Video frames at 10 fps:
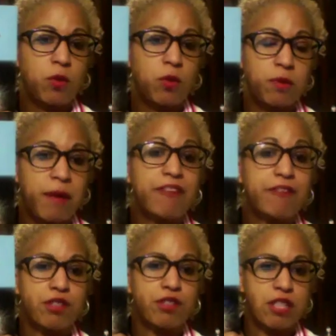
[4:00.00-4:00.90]
buy it for
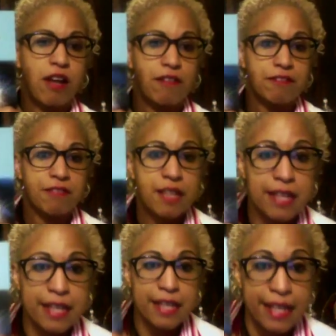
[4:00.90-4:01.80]
yourself.
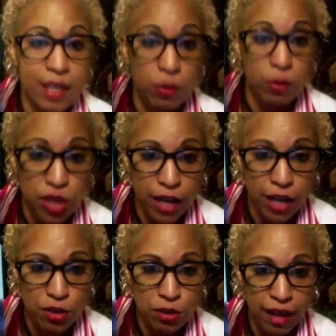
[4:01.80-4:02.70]
It will change
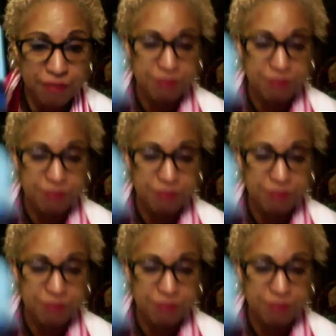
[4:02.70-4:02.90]
your life.